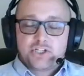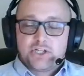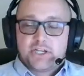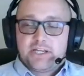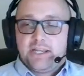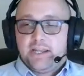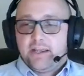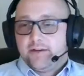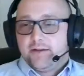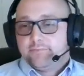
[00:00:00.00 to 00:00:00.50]
it
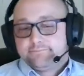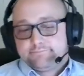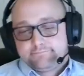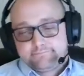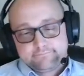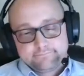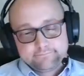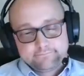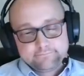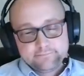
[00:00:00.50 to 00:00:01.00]
again.
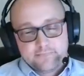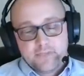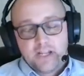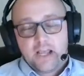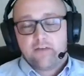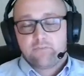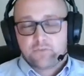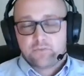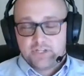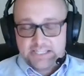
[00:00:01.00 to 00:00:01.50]

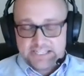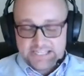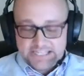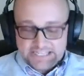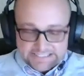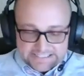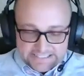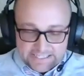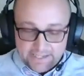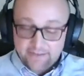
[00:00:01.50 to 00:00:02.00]

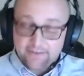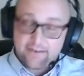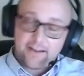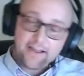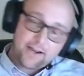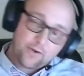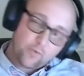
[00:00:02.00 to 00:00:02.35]
He did. I